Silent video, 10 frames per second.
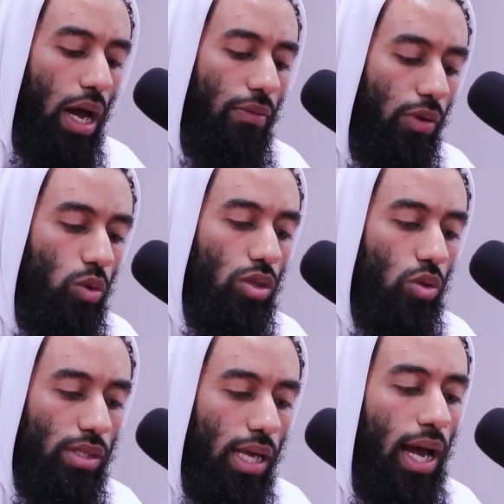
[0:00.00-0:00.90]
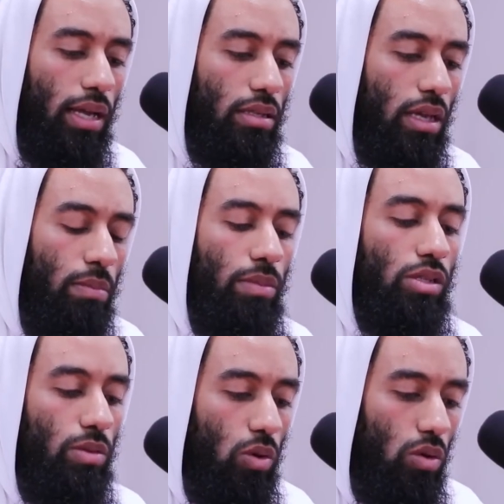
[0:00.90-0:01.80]
I feel so sad and
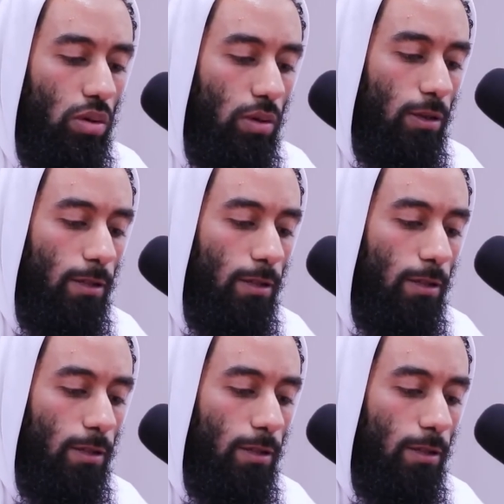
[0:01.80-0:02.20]
miserable,